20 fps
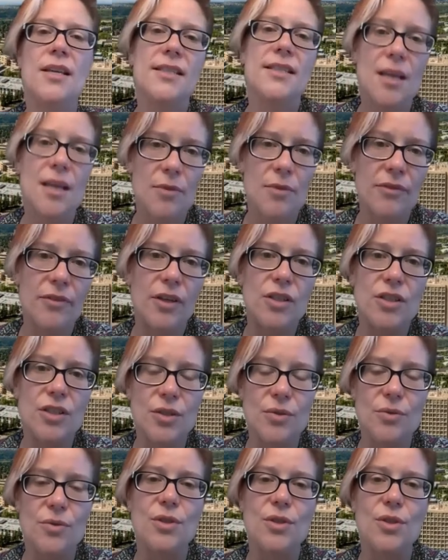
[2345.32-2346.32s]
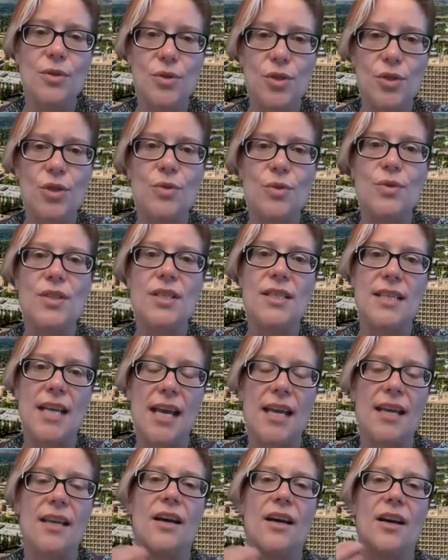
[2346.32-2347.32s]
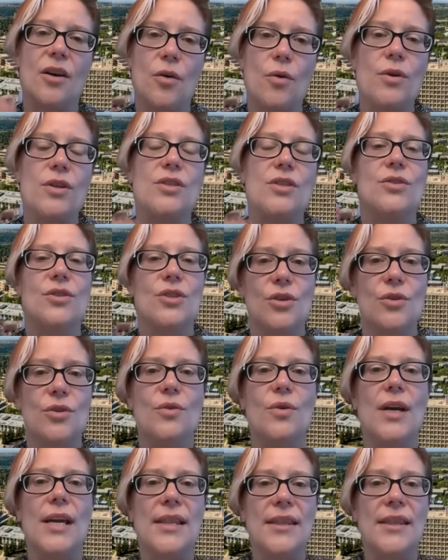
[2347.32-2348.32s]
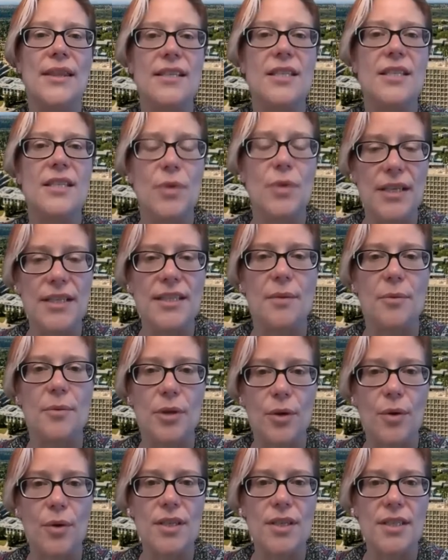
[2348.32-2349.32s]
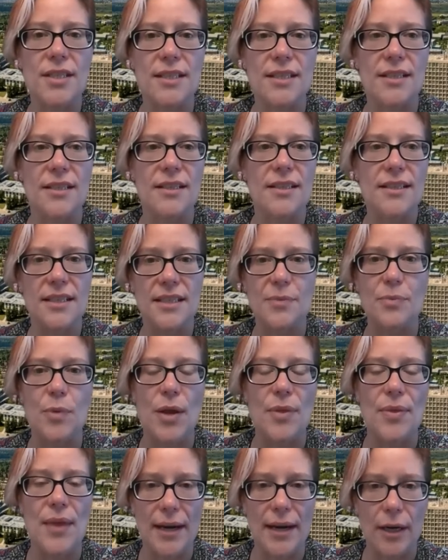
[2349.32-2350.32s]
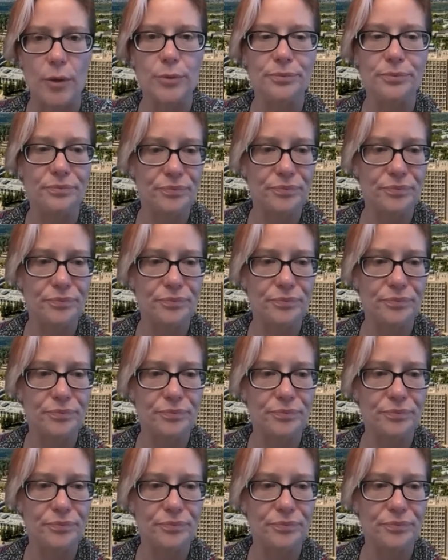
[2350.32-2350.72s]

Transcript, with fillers: Some of our students do choose to take a course or two in the spring summer course to, to spread that out.